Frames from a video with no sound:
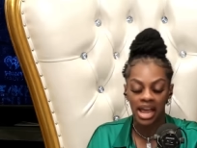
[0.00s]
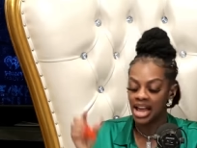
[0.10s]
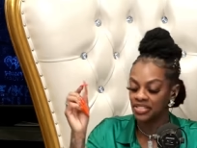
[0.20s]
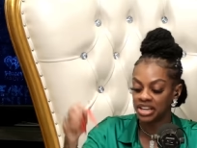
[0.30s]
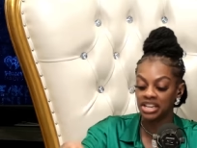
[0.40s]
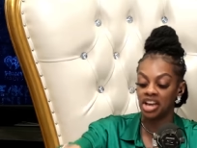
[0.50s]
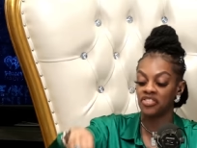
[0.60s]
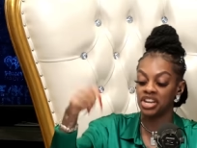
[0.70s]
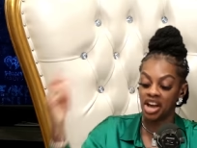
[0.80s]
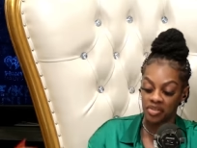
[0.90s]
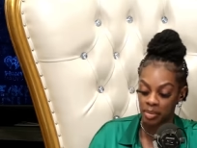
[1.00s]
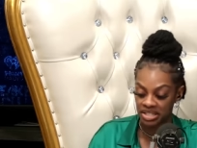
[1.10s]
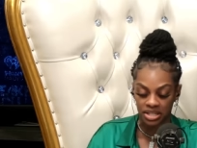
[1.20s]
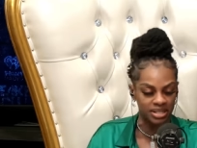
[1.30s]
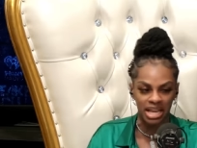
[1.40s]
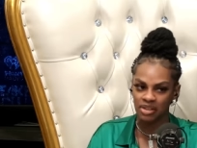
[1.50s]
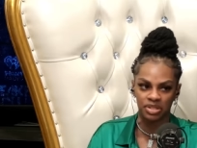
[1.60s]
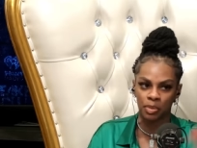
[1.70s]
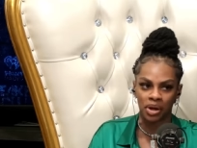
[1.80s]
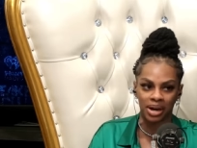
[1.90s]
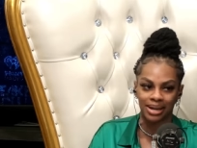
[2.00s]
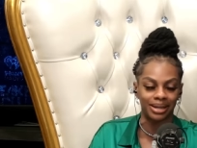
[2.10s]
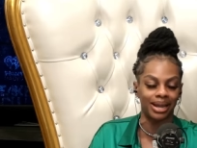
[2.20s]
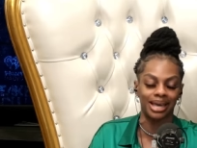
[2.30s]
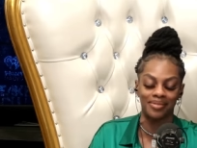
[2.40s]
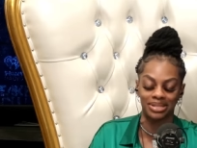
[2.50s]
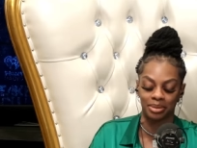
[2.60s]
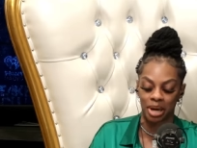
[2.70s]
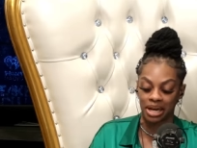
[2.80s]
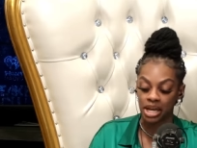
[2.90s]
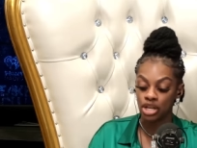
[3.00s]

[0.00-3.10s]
And then he left another message because they ain't responded that. They like, give us the money.